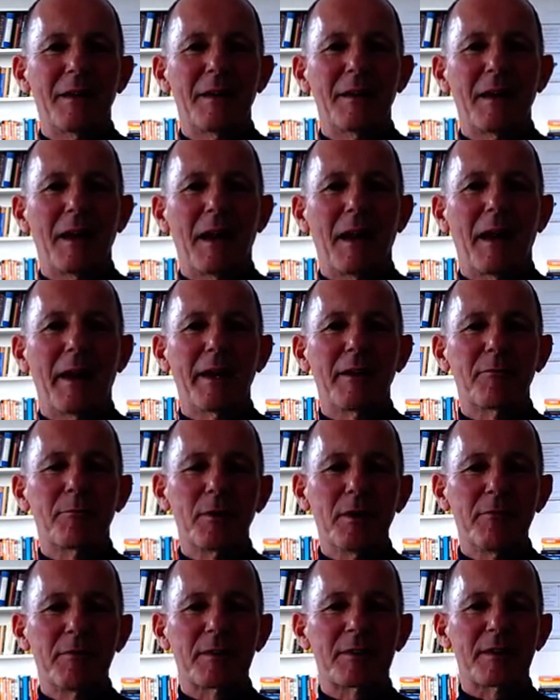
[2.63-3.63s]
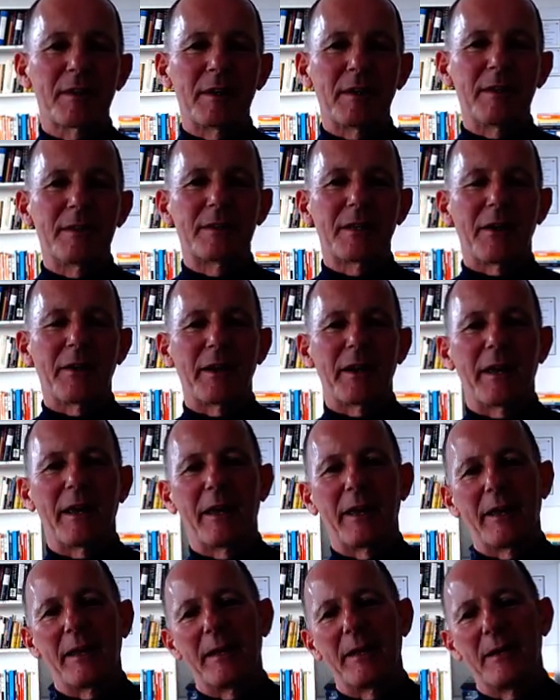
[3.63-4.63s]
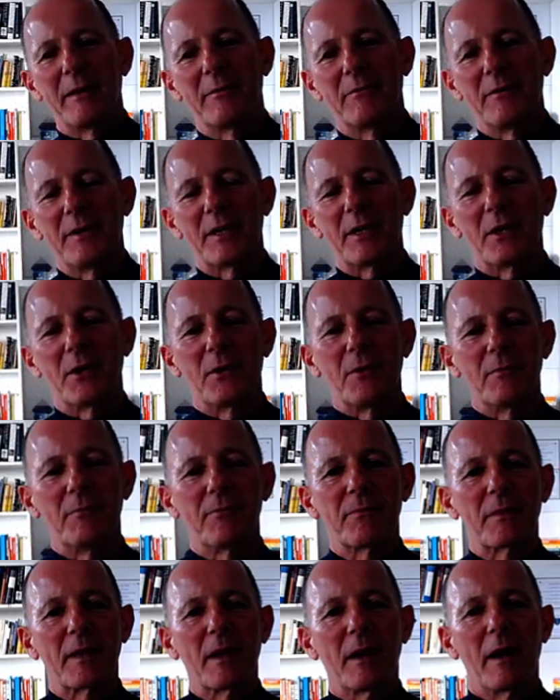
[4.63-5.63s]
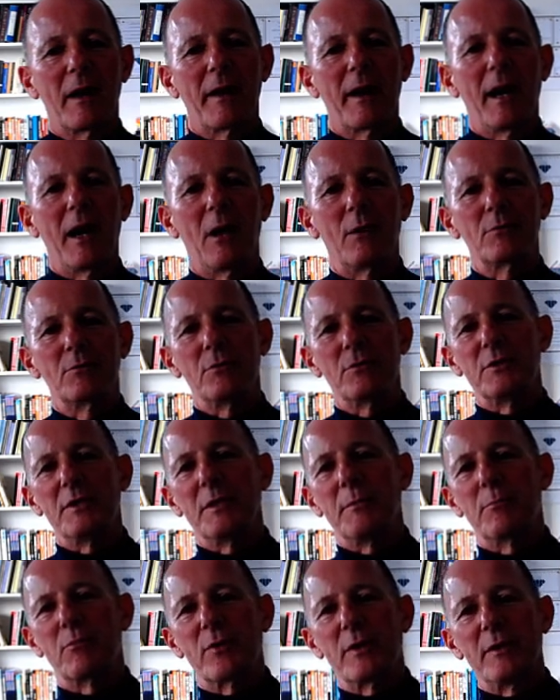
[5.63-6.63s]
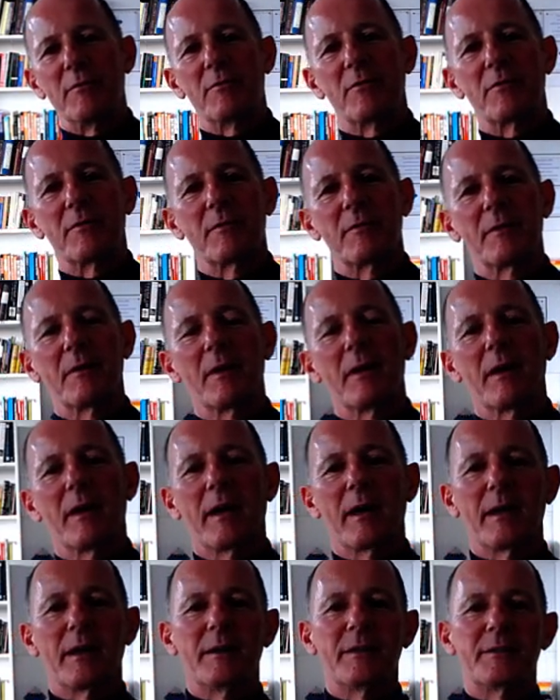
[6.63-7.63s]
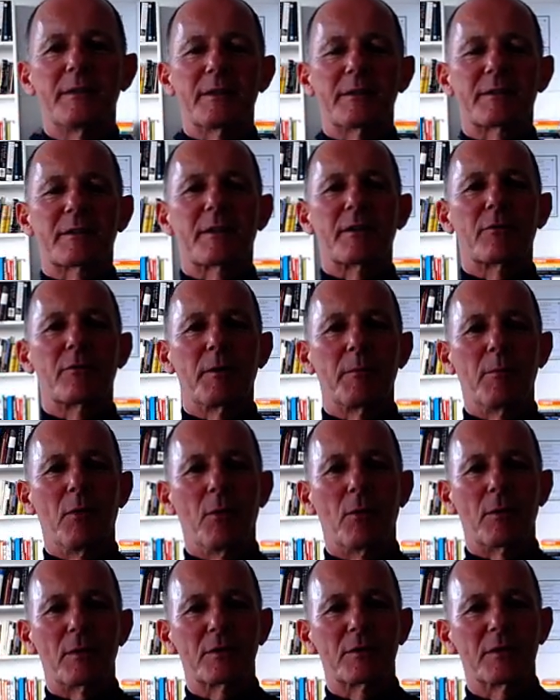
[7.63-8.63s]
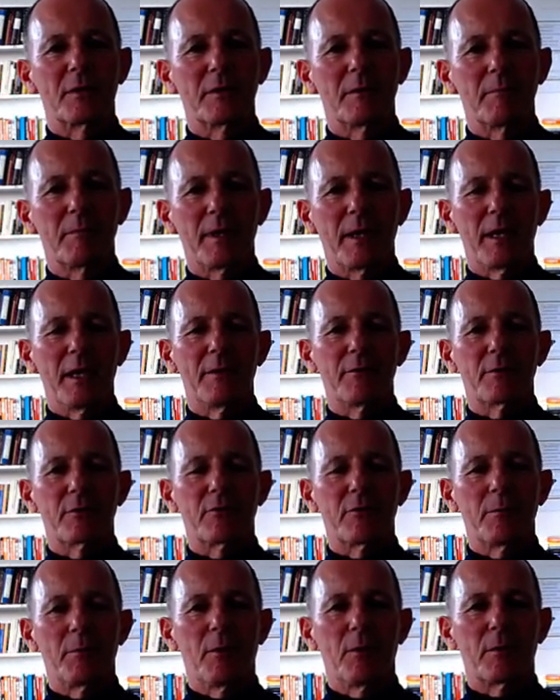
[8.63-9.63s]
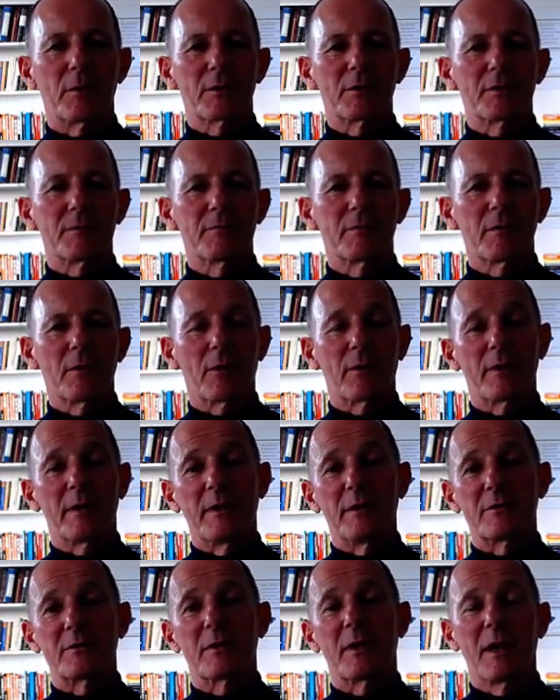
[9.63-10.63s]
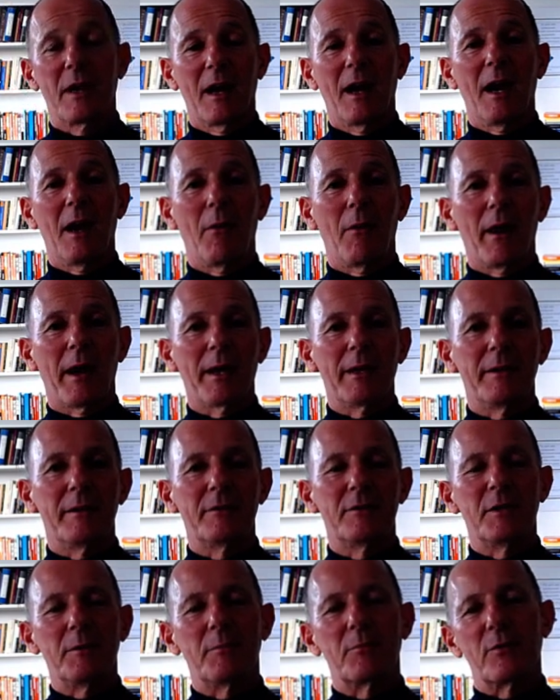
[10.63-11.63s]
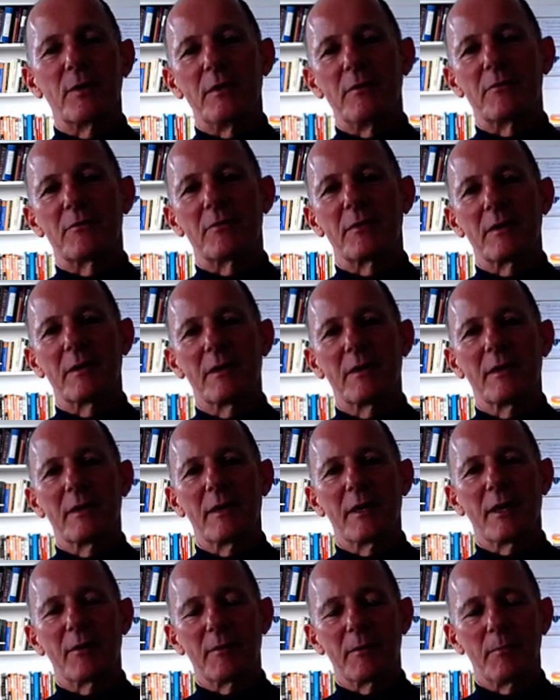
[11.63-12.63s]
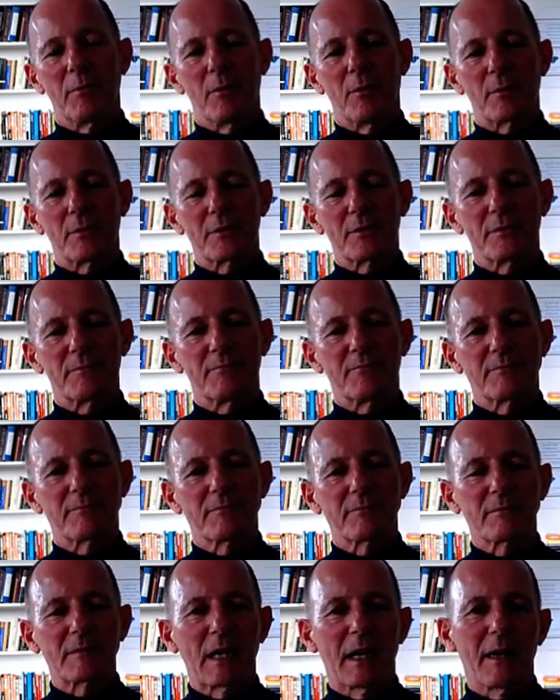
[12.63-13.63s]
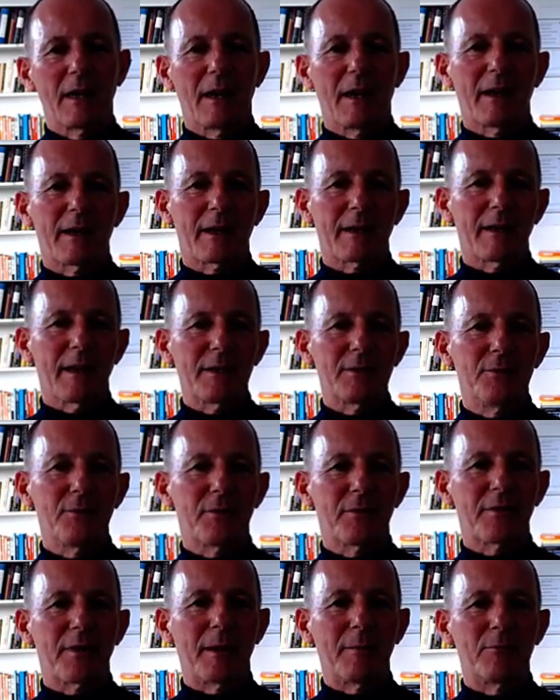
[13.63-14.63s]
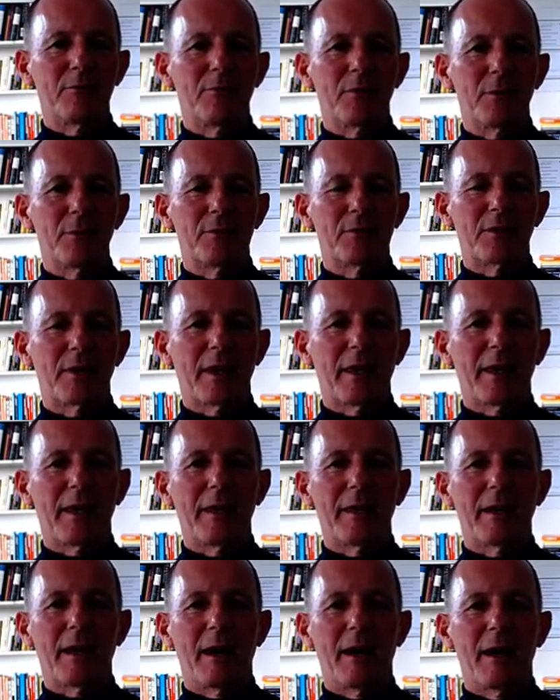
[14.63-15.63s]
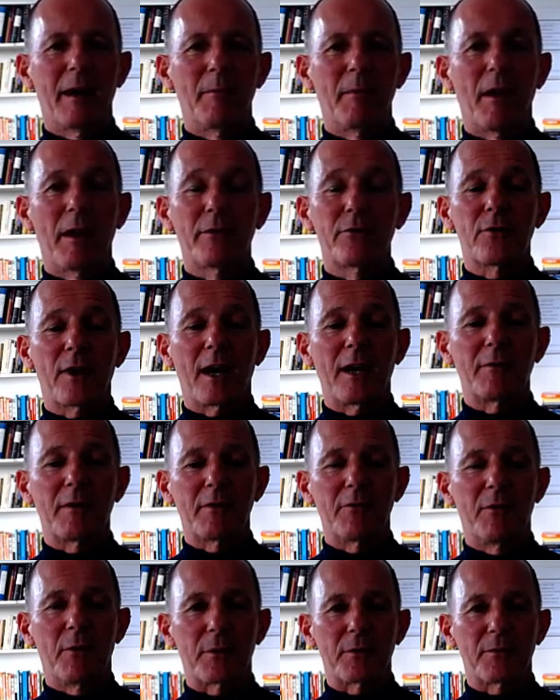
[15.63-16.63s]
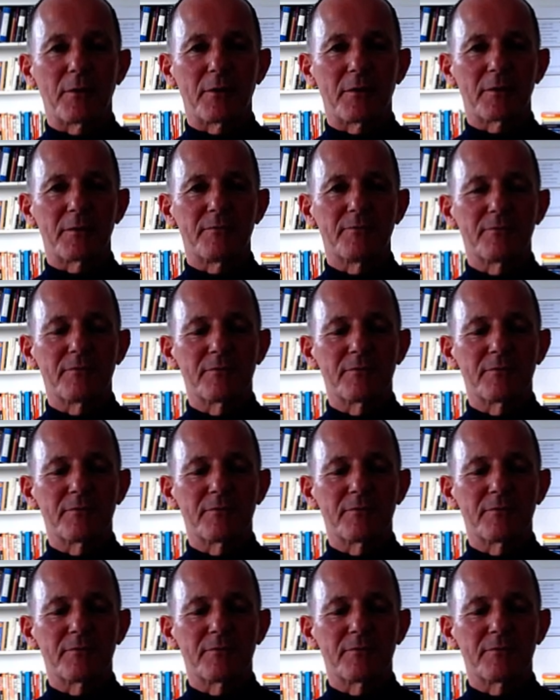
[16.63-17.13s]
I have previously done a video on how to debrief a DISC report, behaviours report, or at least how I debrief a report. And I'd like to do the same for you today on driving forces.